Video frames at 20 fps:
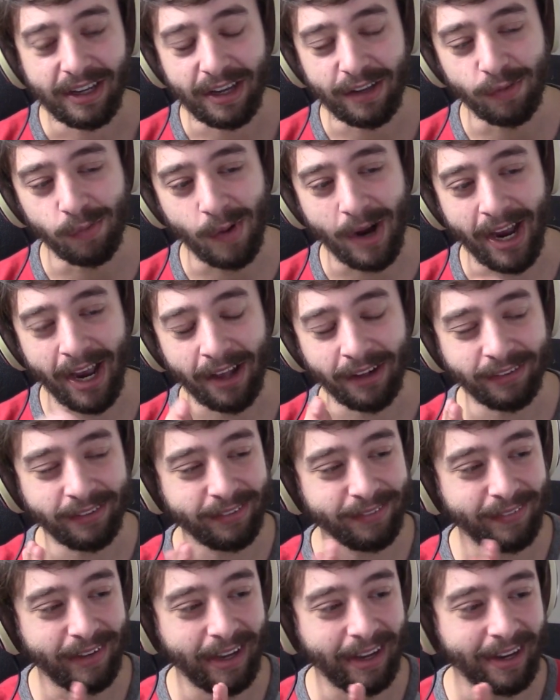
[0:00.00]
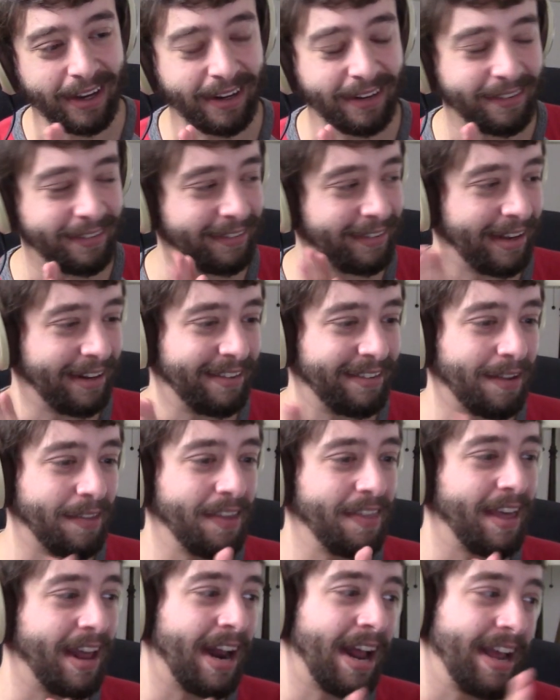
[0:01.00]
is wild. It's it's
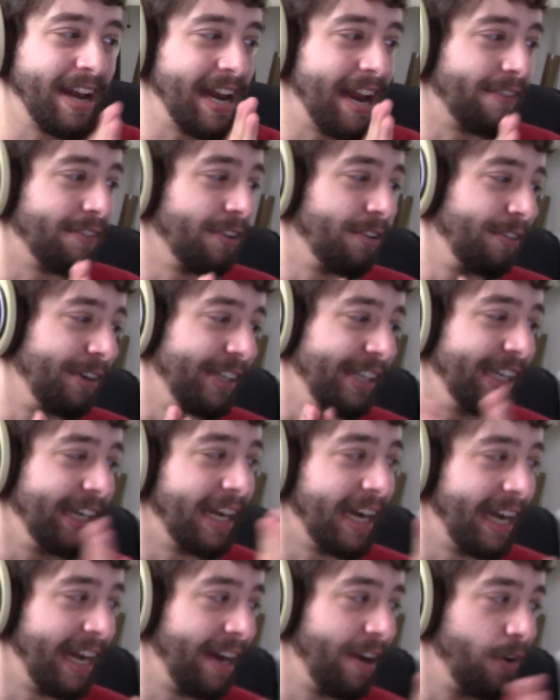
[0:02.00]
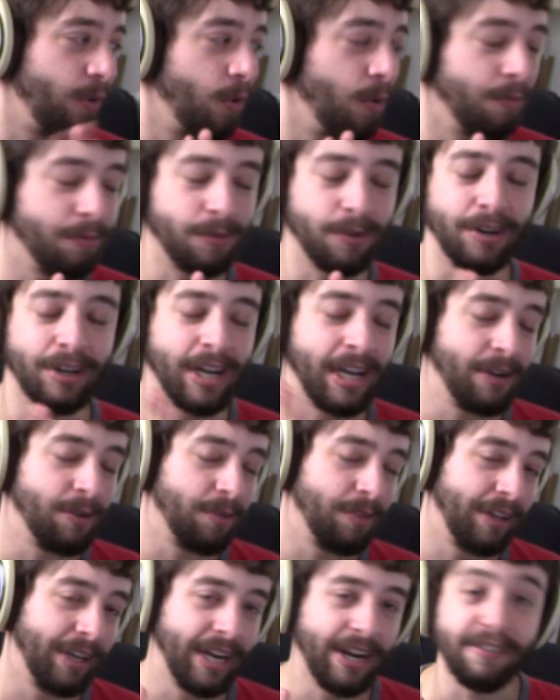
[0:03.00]
something that I never really got over, and I
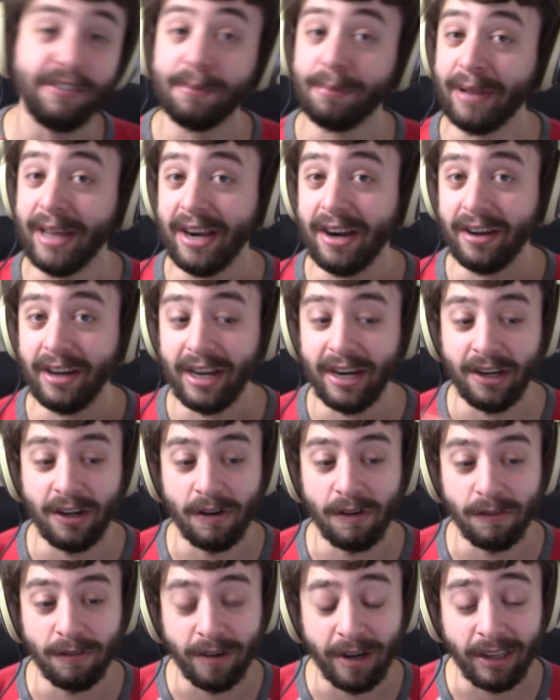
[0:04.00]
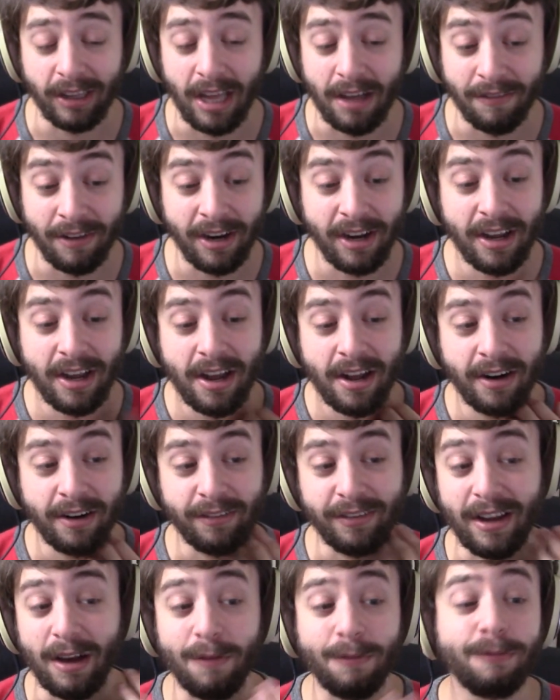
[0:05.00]
don't think I ever plan on getting over. I love it
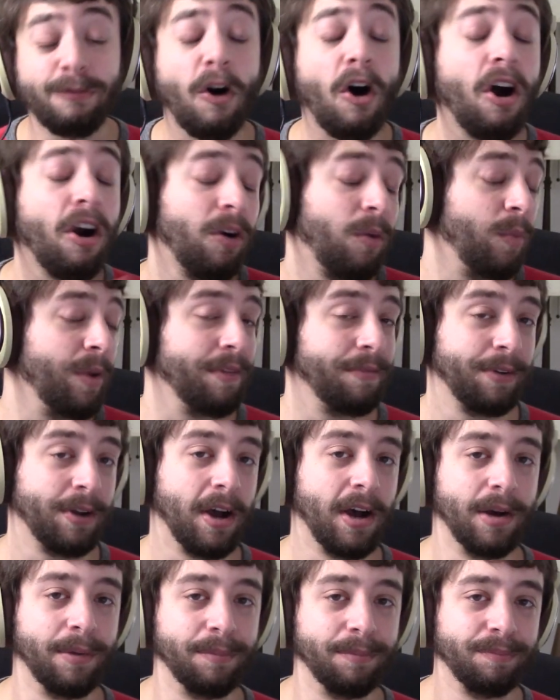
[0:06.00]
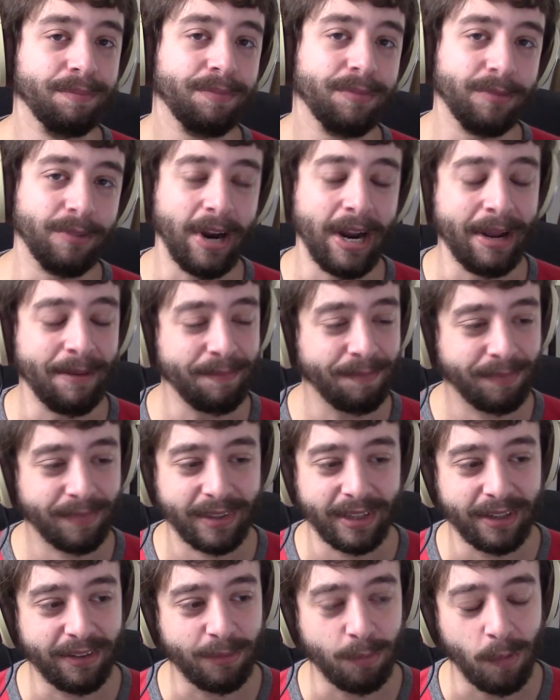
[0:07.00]
to see how far we've come. Right,
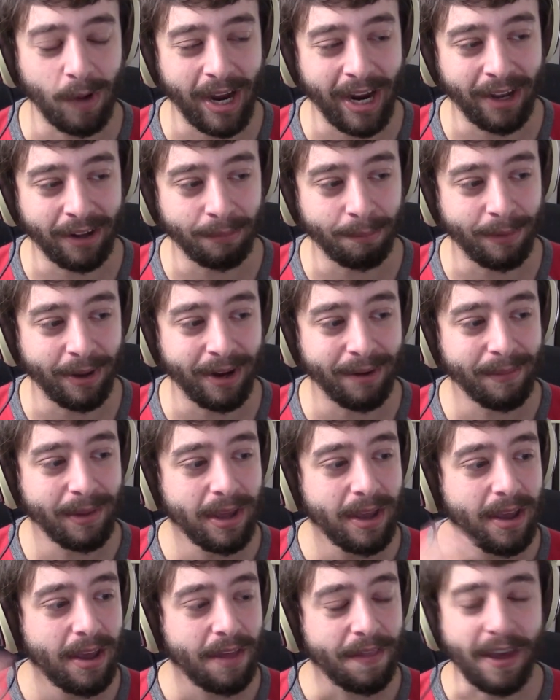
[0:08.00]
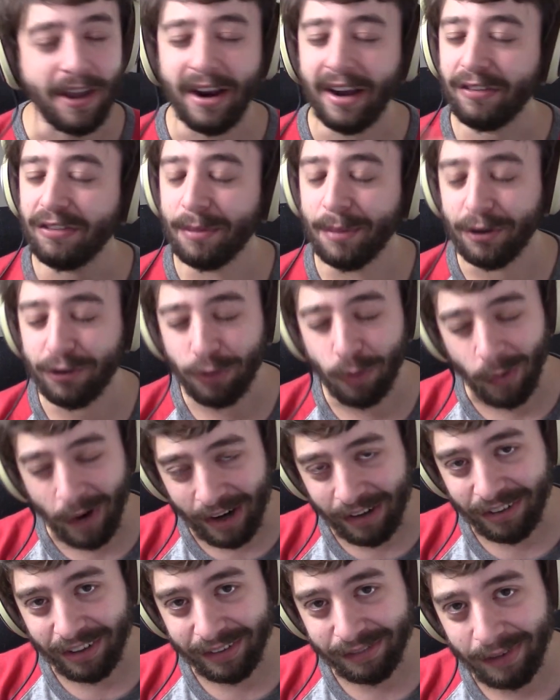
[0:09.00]
it's wild. But thank you guys so much for
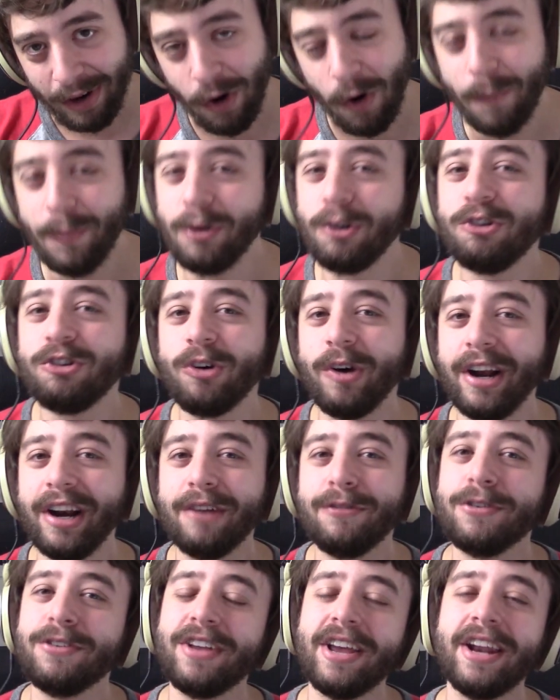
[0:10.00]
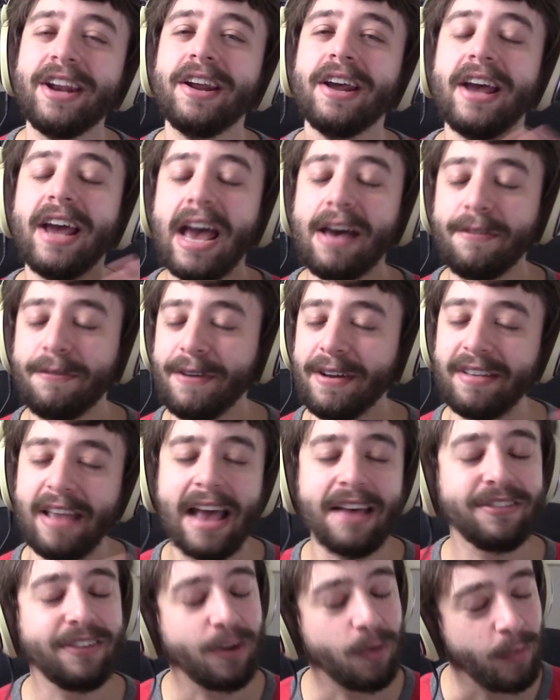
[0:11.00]
watching. I hope you enjoyed it. If you did, have a
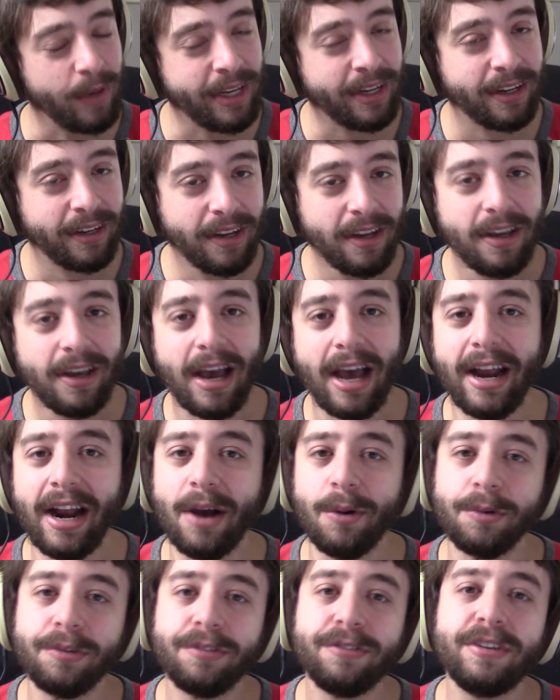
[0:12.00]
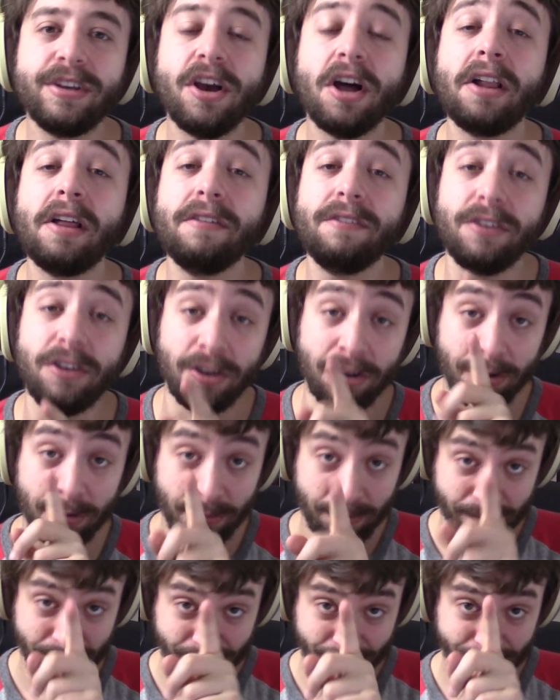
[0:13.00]
fantastic week, and I will see all of
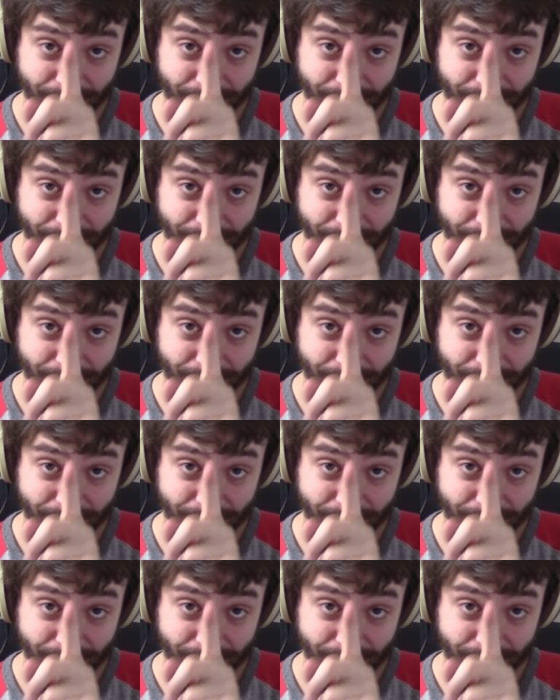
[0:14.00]
you